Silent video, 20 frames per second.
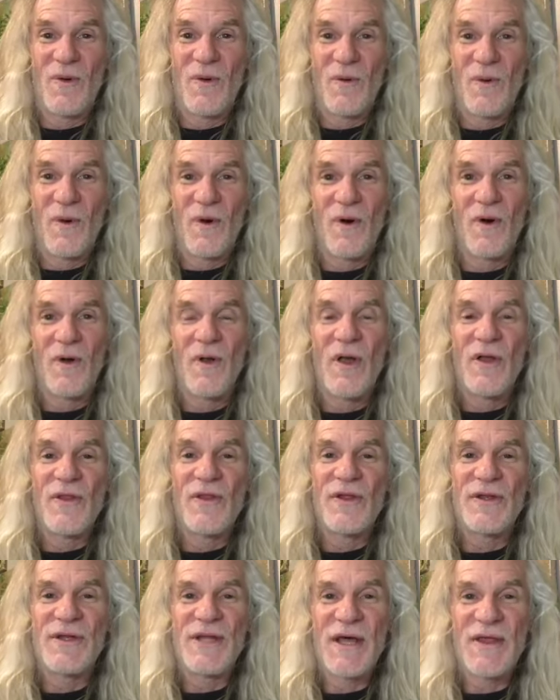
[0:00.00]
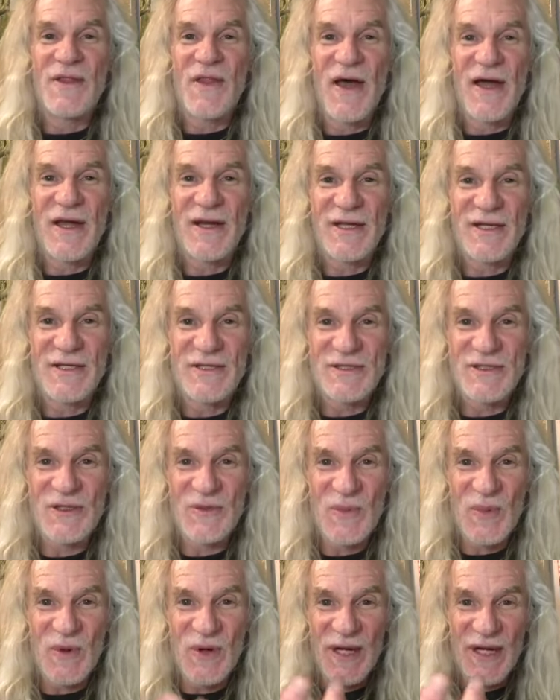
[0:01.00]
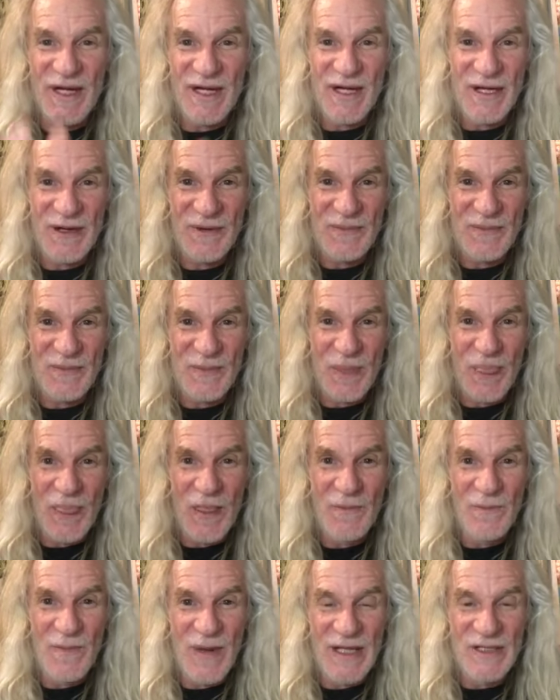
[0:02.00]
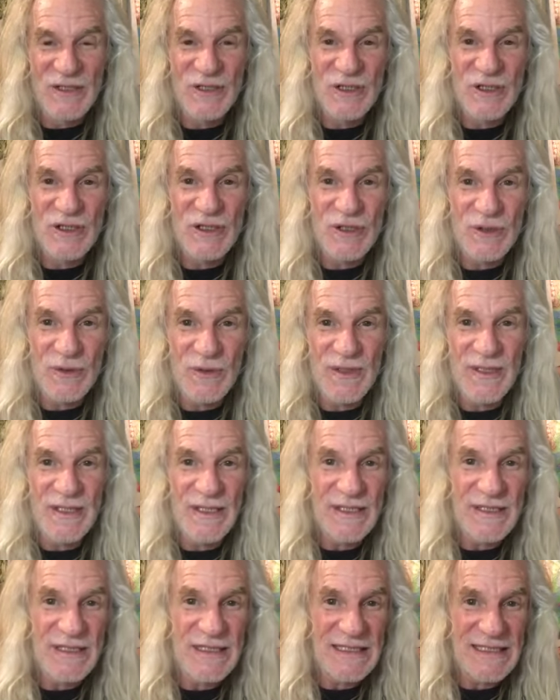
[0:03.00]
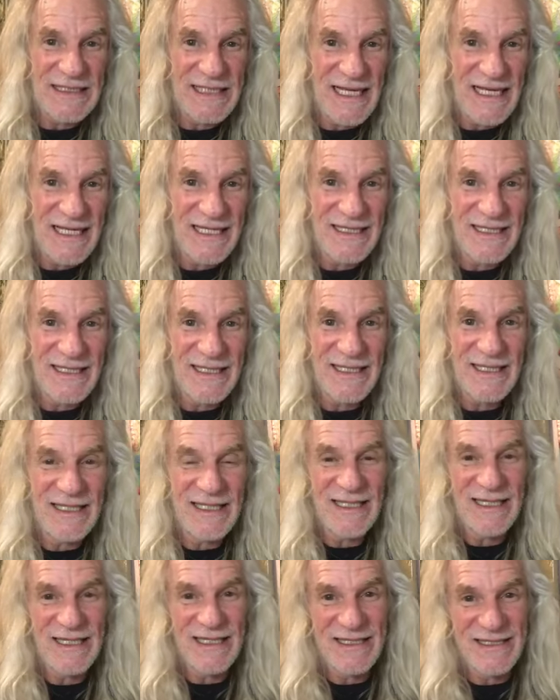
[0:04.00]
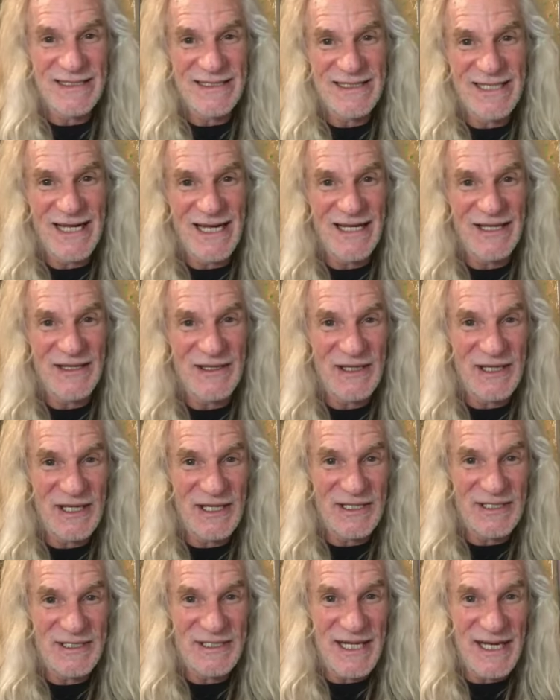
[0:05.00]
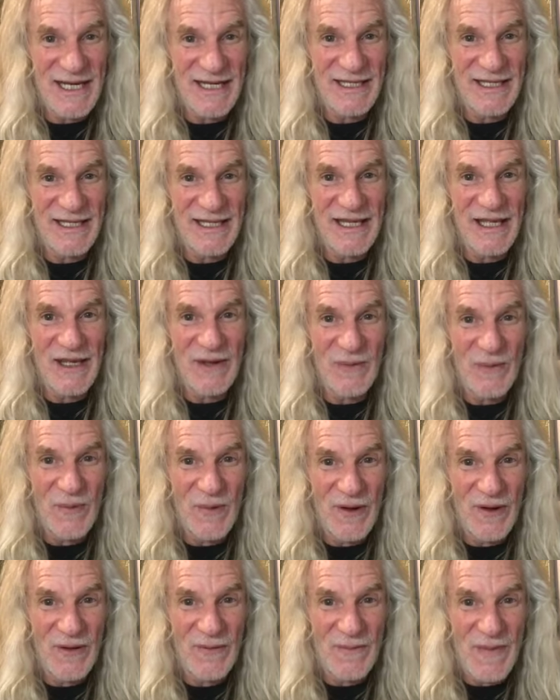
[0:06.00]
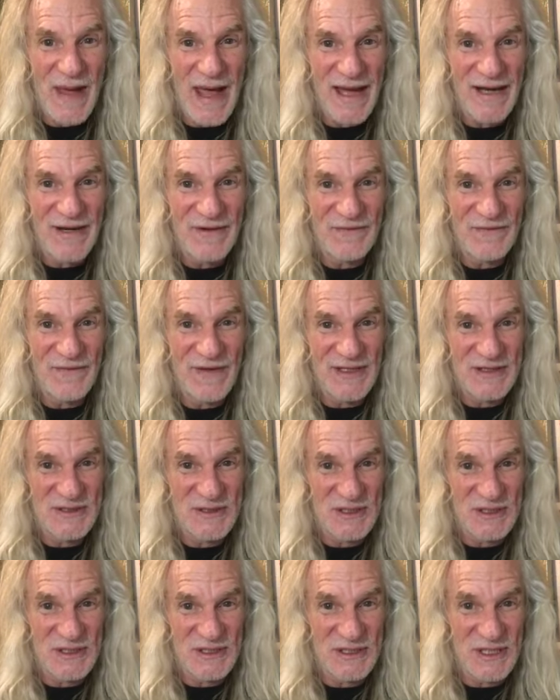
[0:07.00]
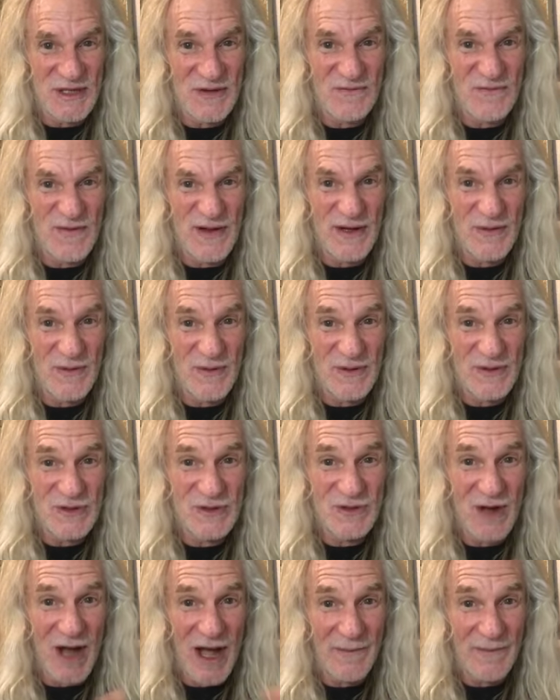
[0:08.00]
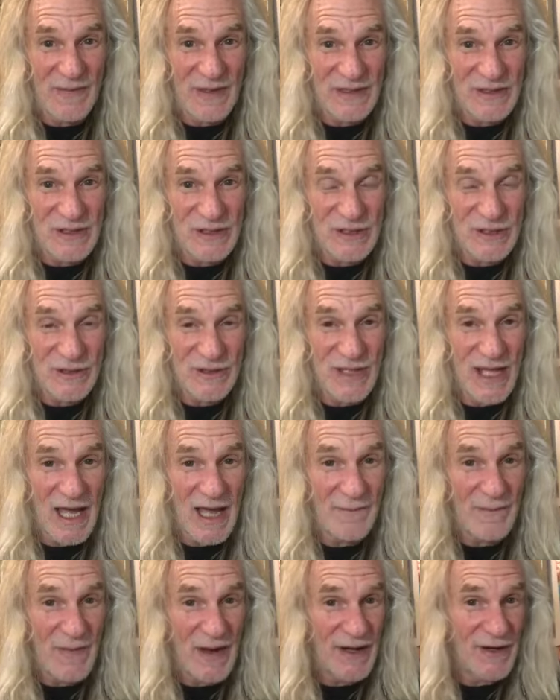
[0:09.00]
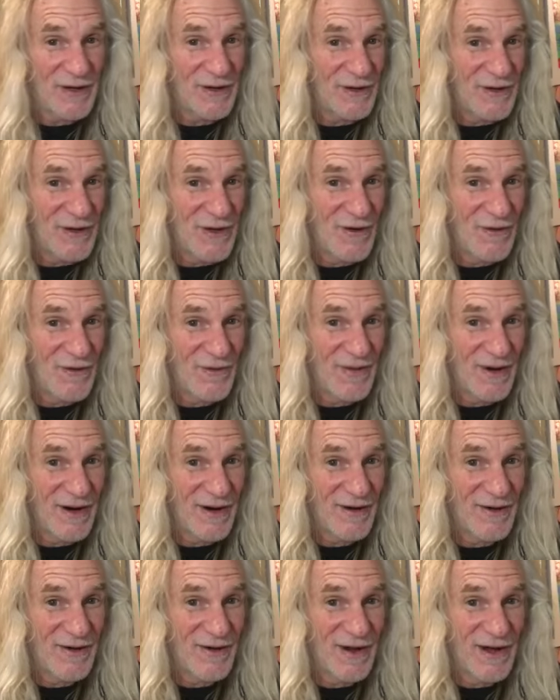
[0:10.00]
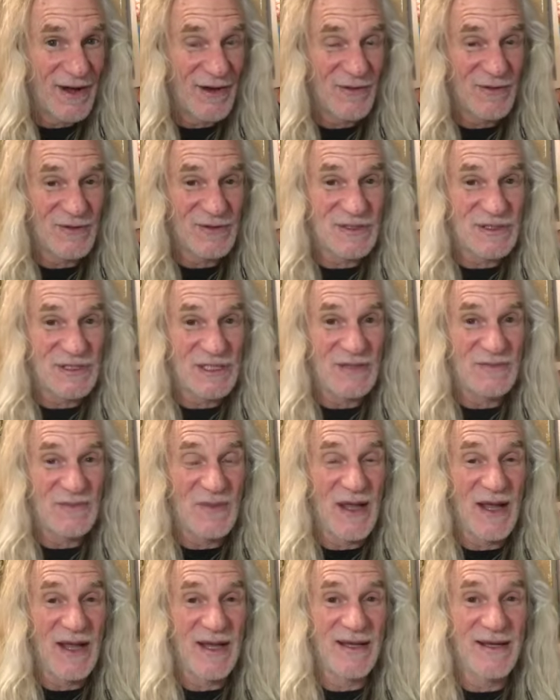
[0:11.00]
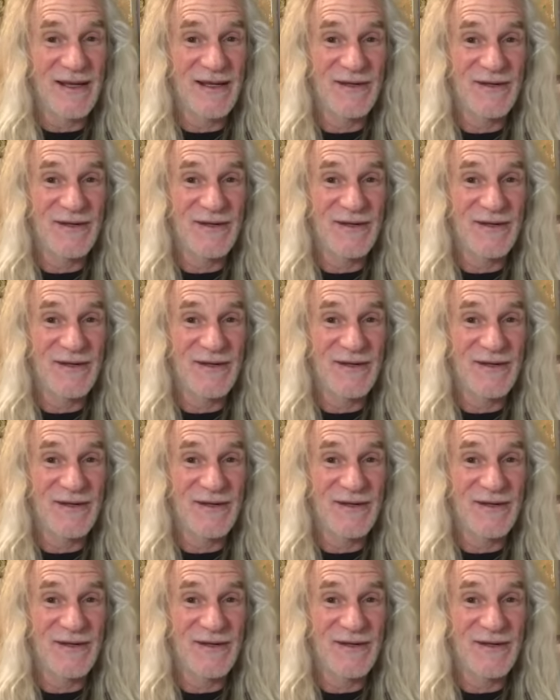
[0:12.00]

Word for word: Well, the deadline is the brick. By just doing this daily and daily and daily it will manifest itself and it will drop into your lap out of nowhere and it will seem like